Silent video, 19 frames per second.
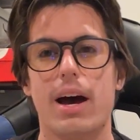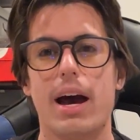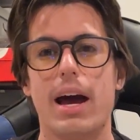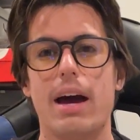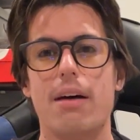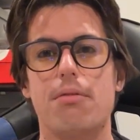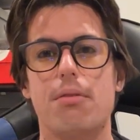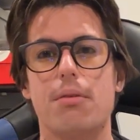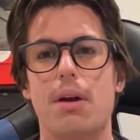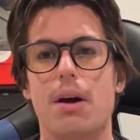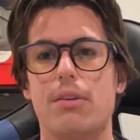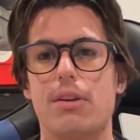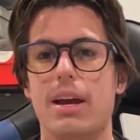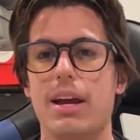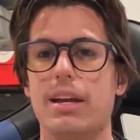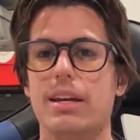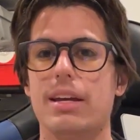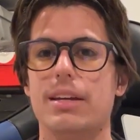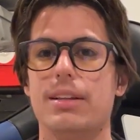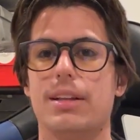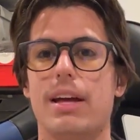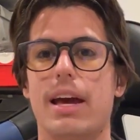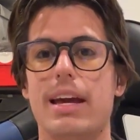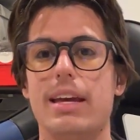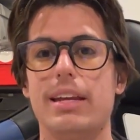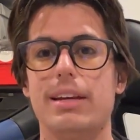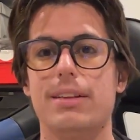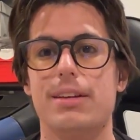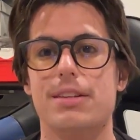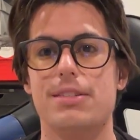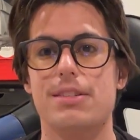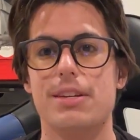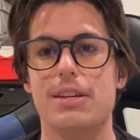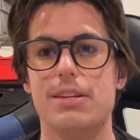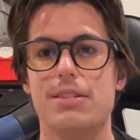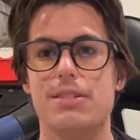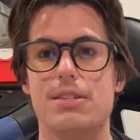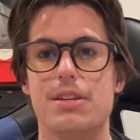I have around 80
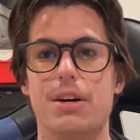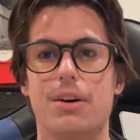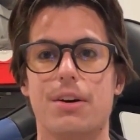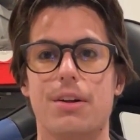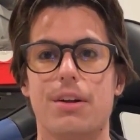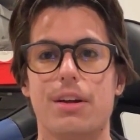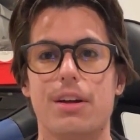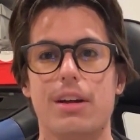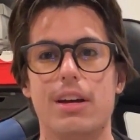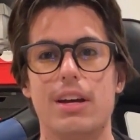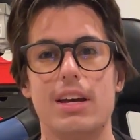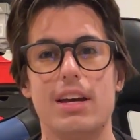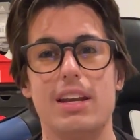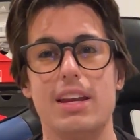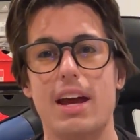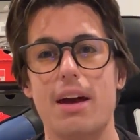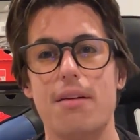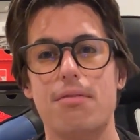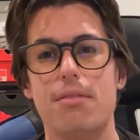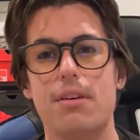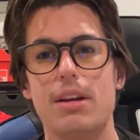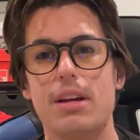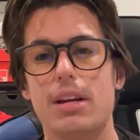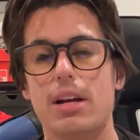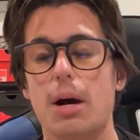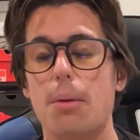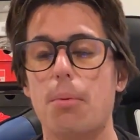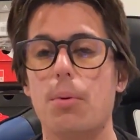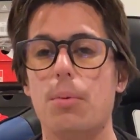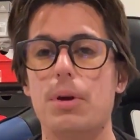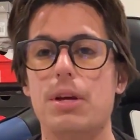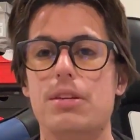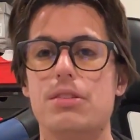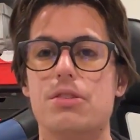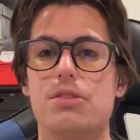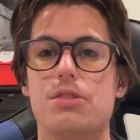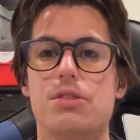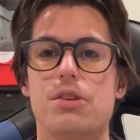listings still, and every couple
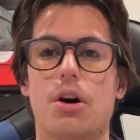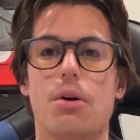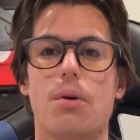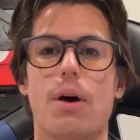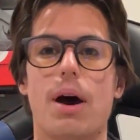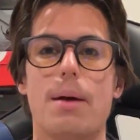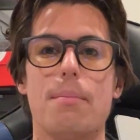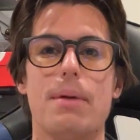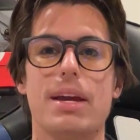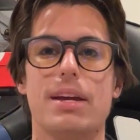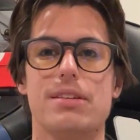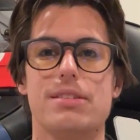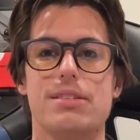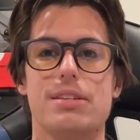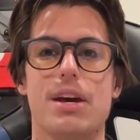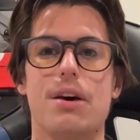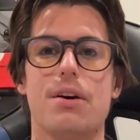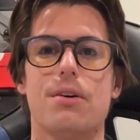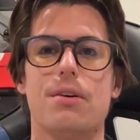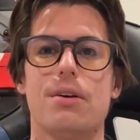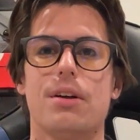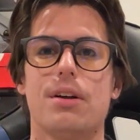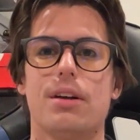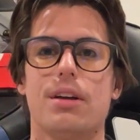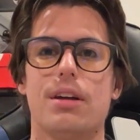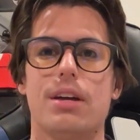weeks or so, I make a sale,